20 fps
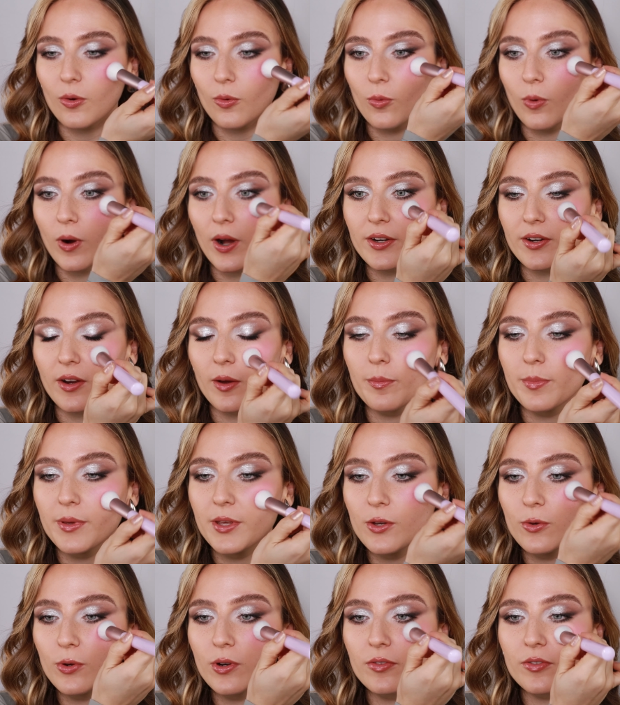What a
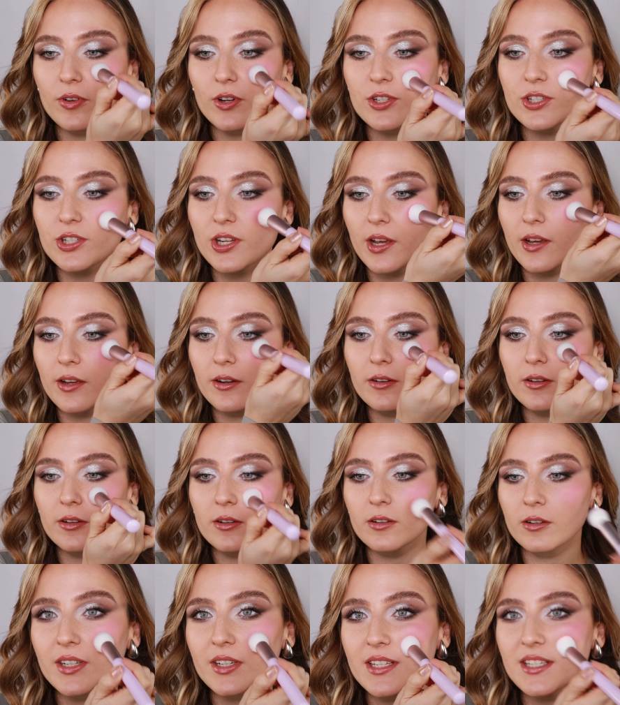beautiful shade.
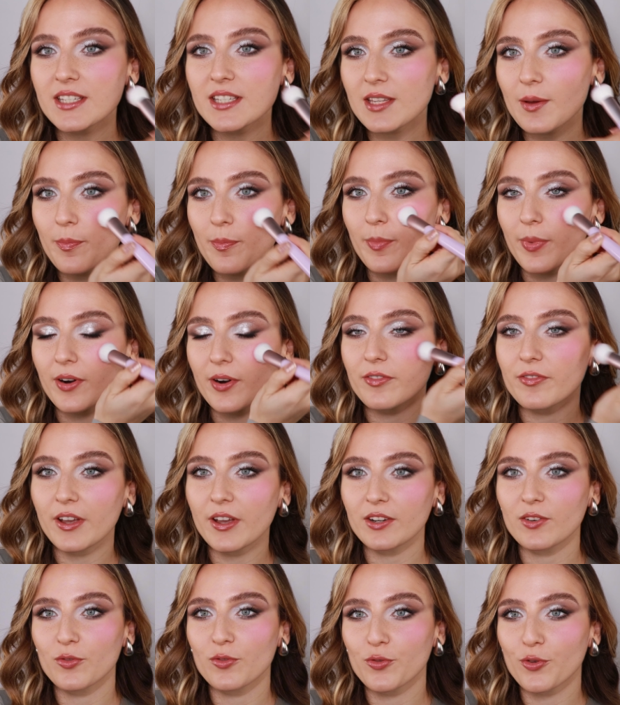This is the
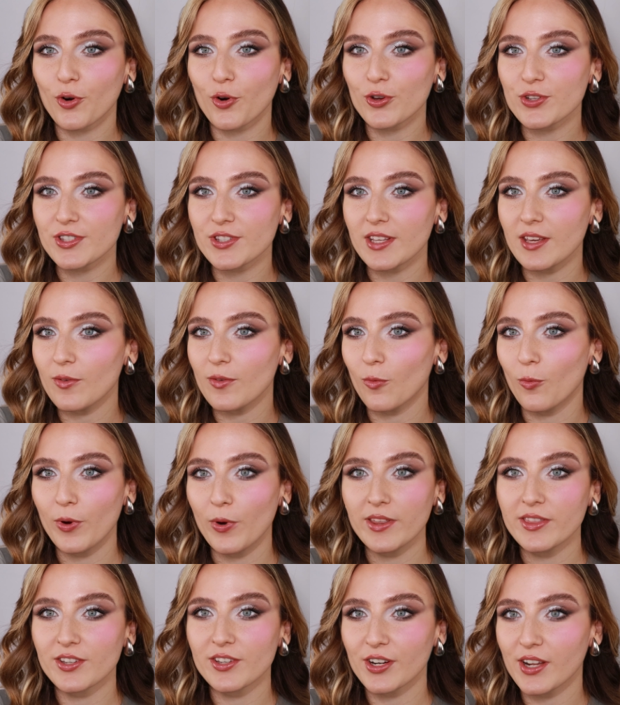perfect frosty
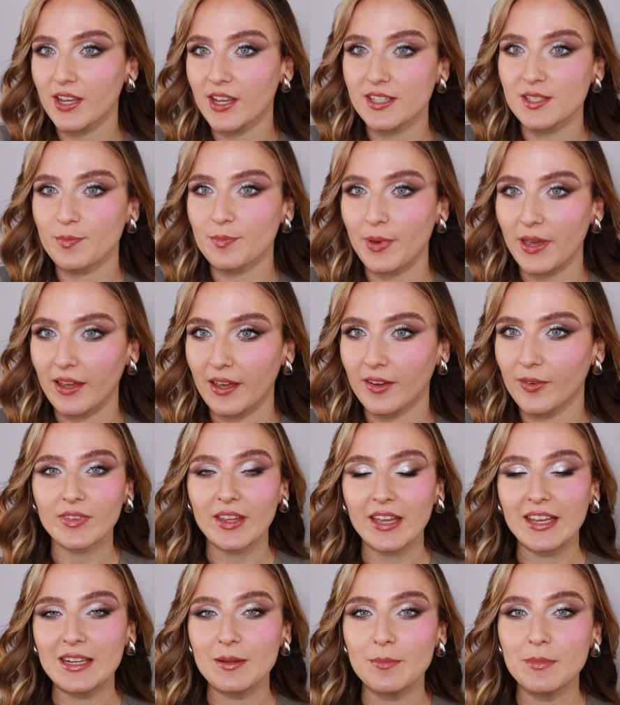winter kiss pink.
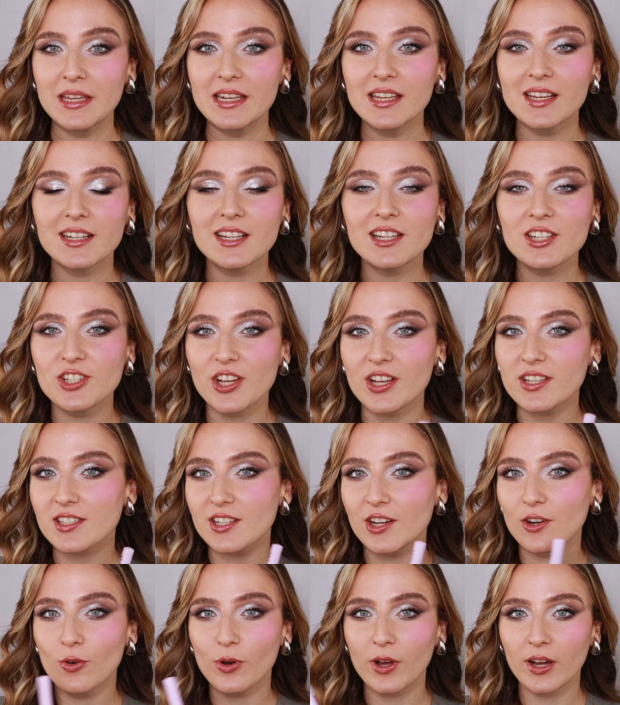And immediately
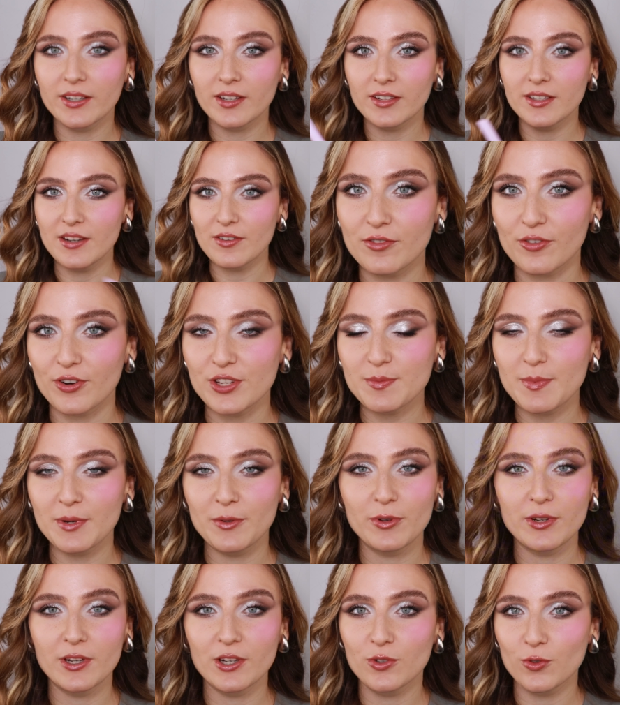just look at the difference
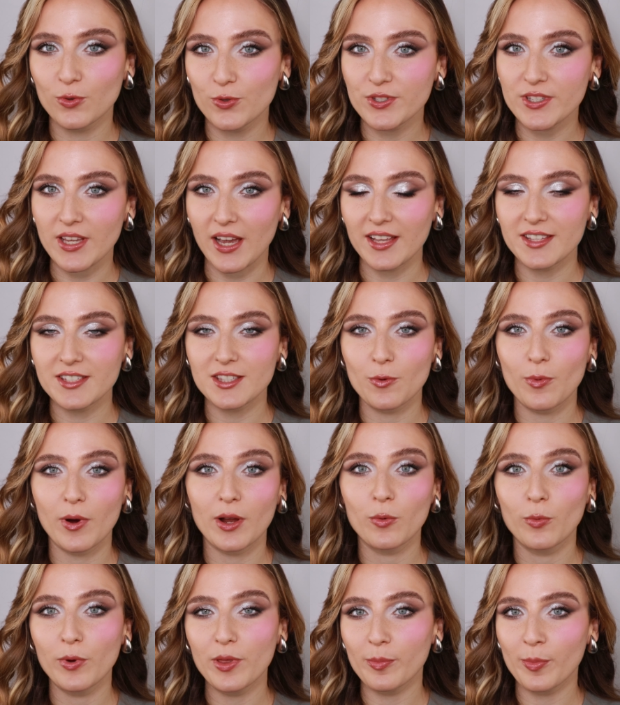between the two sides, the
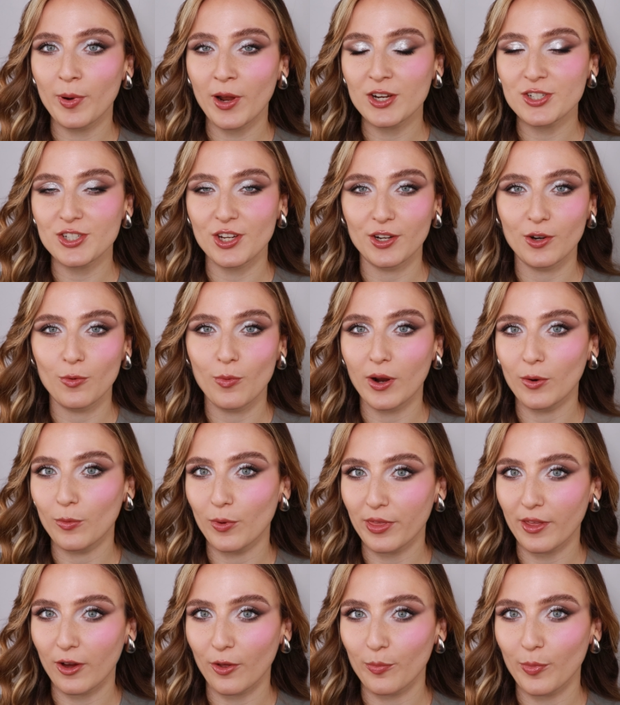one with blush and the one
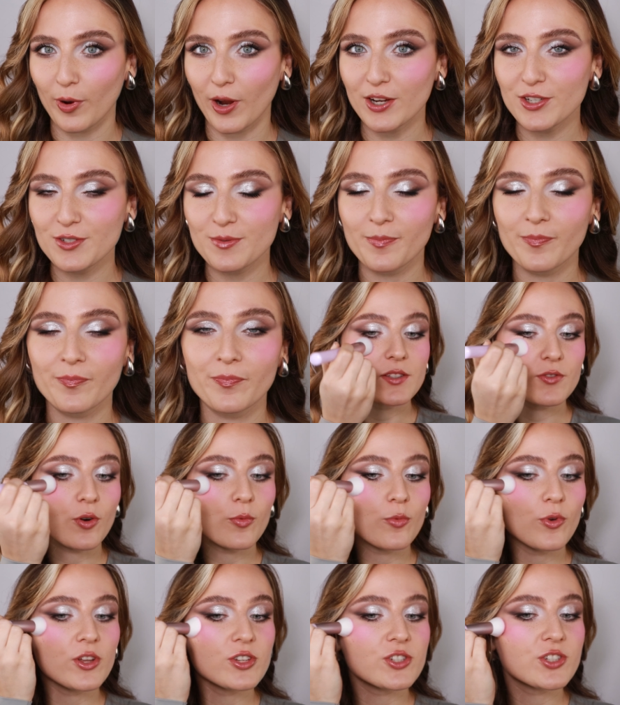without blush. This
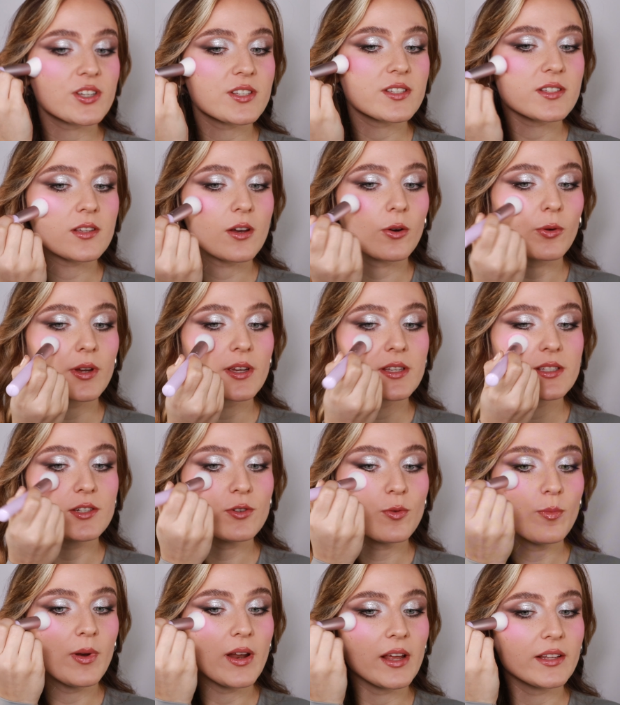formula is just so easy
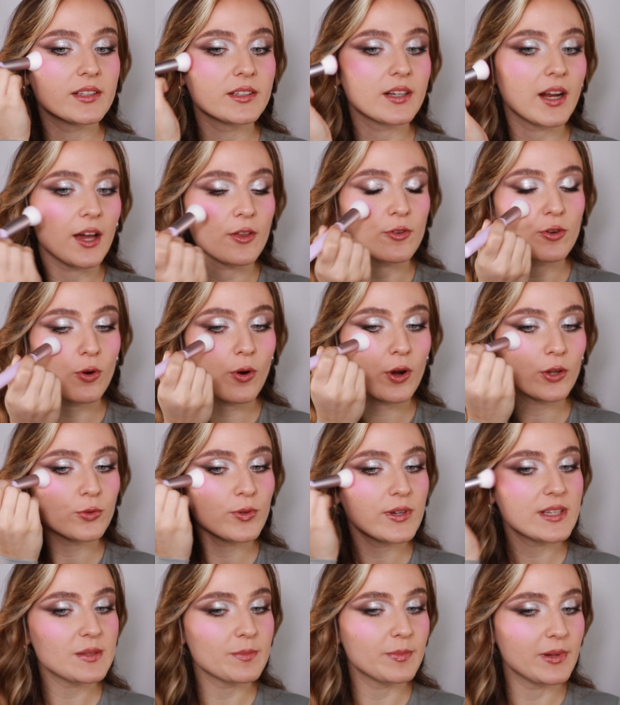to blend and I don't know how
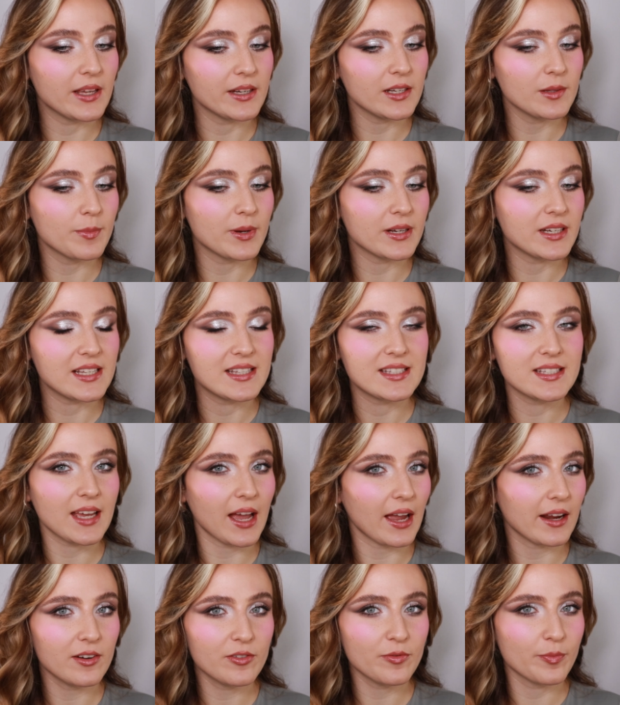to explain it, but it's
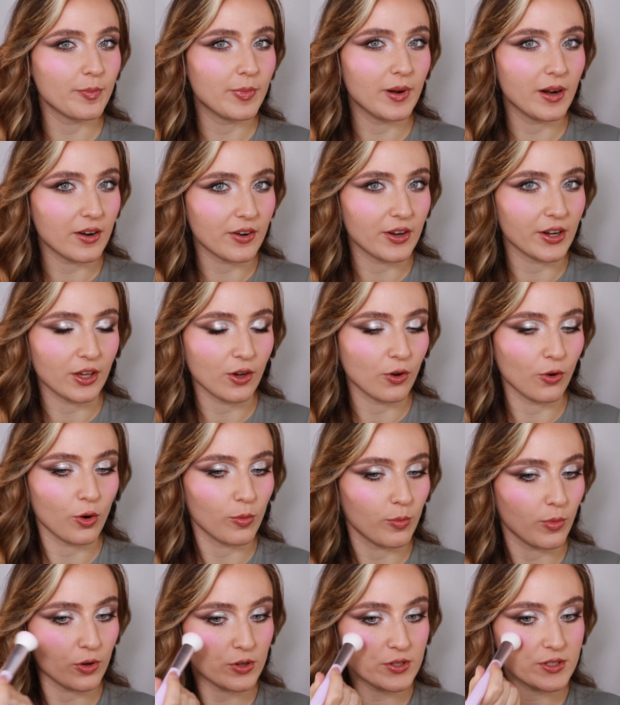kind of blurring
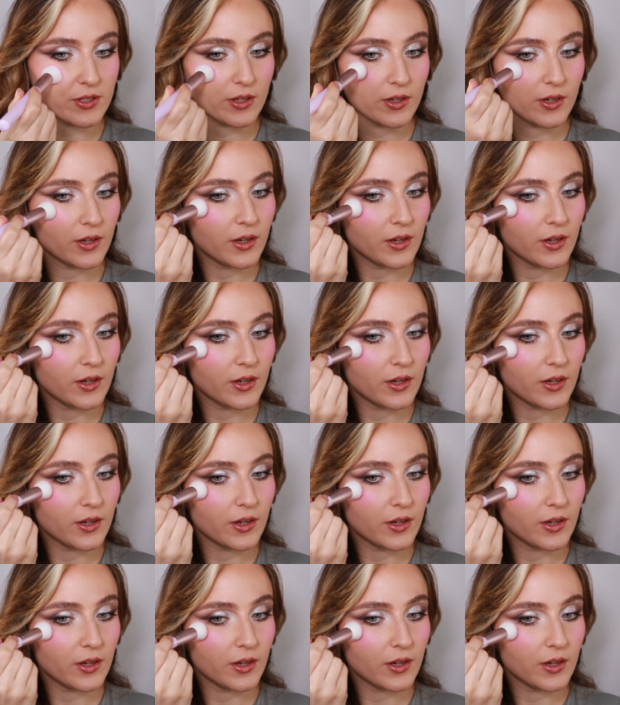almost.